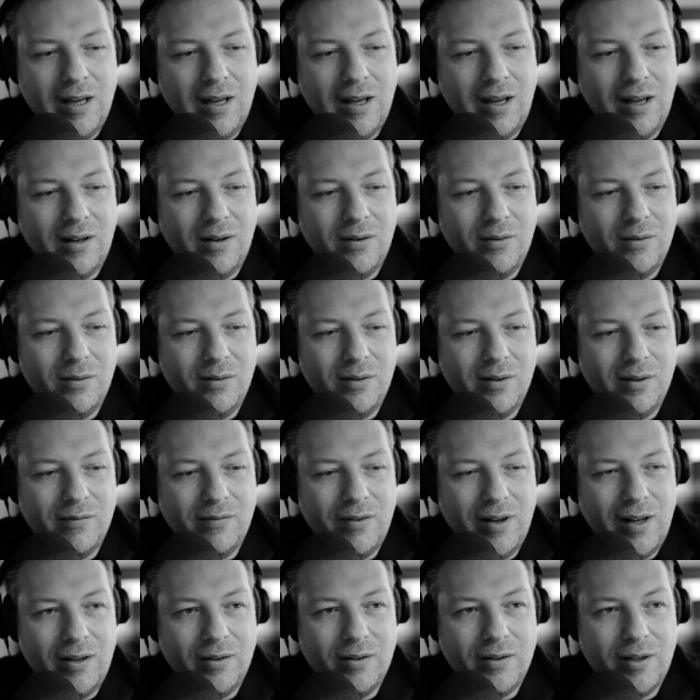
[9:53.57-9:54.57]
And the
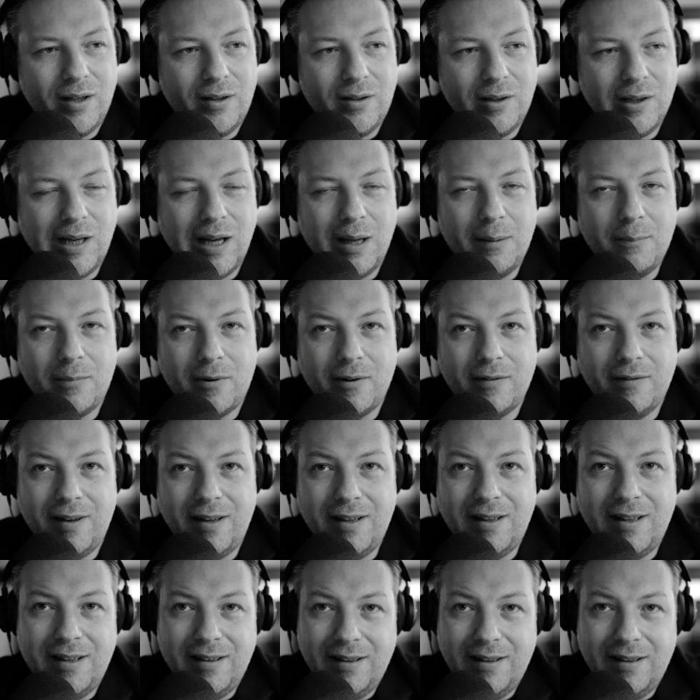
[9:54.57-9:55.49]
value that you can provide